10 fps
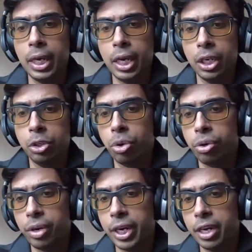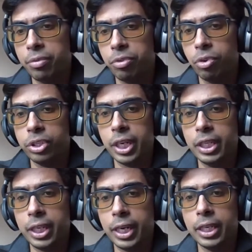you don't really enforce
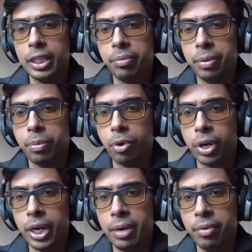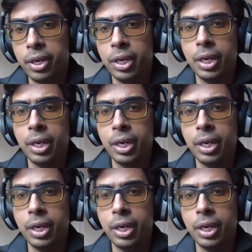anything at the event broker level,